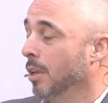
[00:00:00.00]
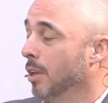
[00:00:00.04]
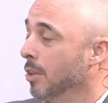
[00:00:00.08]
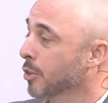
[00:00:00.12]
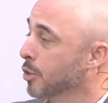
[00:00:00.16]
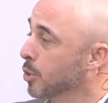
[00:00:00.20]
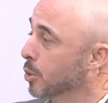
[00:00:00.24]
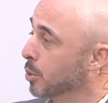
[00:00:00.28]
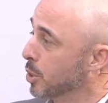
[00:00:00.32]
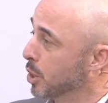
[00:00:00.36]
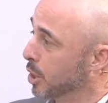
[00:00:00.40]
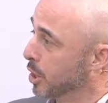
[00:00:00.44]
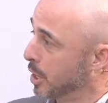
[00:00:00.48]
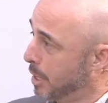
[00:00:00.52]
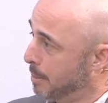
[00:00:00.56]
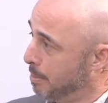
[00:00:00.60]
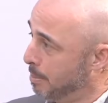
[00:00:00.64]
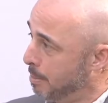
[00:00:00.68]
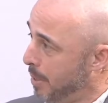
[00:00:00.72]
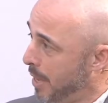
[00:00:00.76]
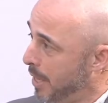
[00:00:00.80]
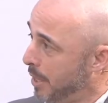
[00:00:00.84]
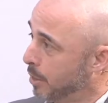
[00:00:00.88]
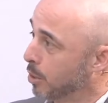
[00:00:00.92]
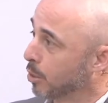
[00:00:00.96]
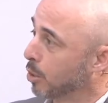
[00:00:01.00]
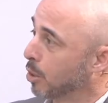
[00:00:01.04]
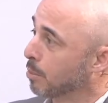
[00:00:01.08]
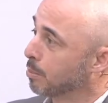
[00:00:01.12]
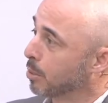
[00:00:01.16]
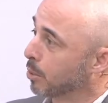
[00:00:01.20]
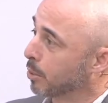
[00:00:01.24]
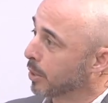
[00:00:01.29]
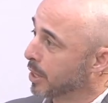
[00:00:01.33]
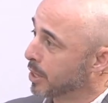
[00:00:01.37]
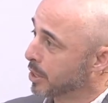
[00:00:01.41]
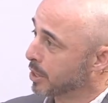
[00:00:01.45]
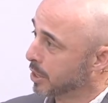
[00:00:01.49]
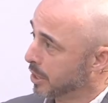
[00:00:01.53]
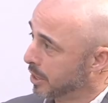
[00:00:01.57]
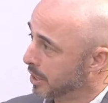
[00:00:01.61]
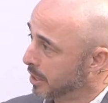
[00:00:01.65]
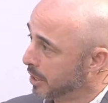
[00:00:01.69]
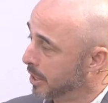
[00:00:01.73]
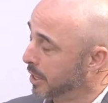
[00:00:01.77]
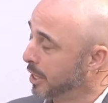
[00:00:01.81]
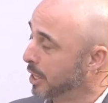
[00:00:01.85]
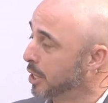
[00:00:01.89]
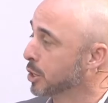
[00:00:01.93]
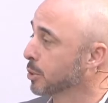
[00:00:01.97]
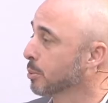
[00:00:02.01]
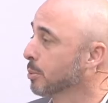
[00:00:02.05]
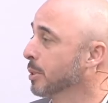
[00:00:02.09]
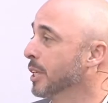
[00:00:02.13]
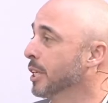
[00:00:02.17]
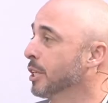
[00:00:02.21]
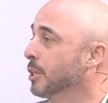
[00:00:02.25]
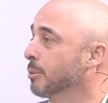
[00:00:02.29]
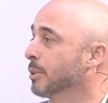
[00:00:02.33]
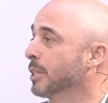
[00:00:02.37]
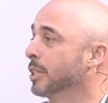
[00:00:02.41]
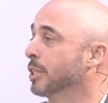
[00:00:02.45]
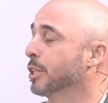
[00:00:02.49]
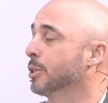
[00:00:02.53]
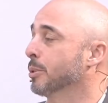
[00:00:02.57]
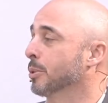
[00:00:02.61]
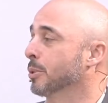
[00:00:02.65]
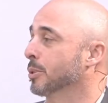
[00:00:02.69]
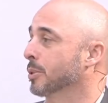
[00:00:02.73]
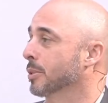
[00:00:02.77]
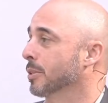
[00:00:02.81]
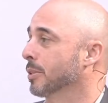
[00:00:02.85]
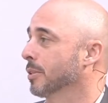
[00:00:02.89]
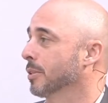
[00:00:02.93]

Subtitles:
so your impact on operation is really reduced.